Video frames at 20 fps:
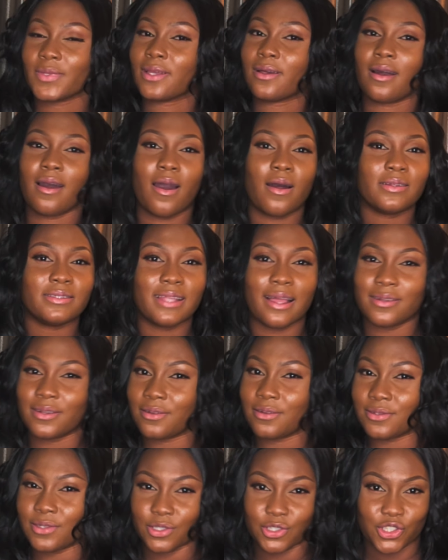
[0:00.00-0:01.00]
Cut down
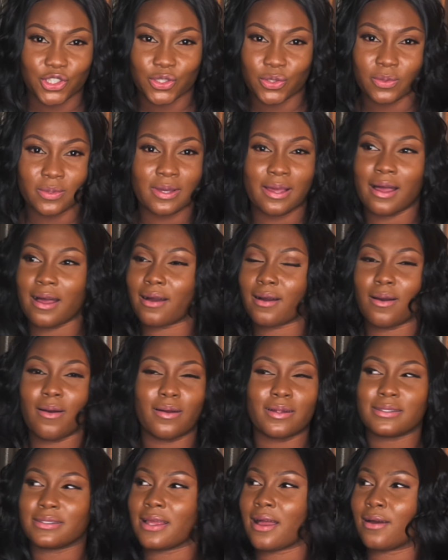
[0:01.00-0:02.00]
on the sugar,
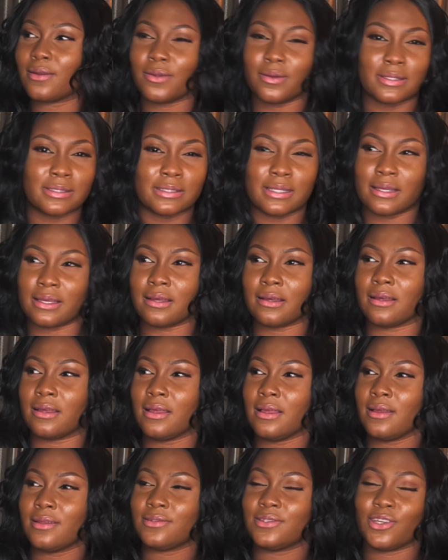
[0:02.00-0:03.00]
cut down on the,
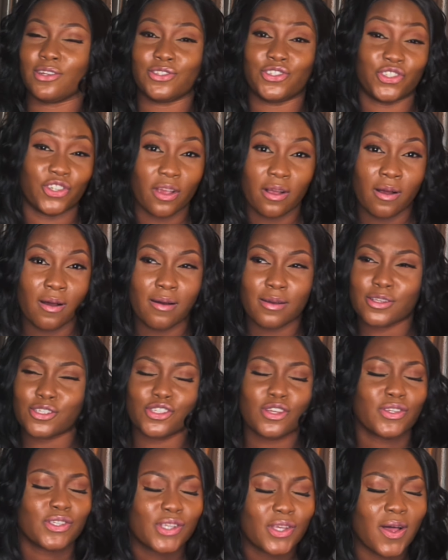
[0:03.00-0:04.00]
the junks,
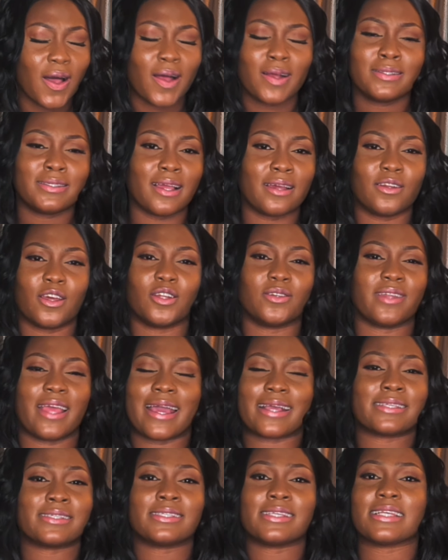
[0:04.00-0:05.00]
just cut down on
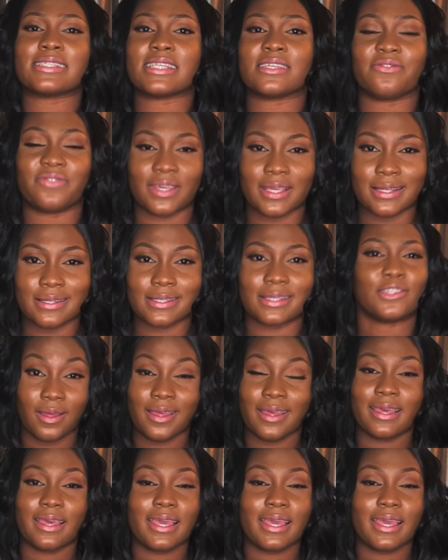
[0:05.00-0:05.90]
excessive eating.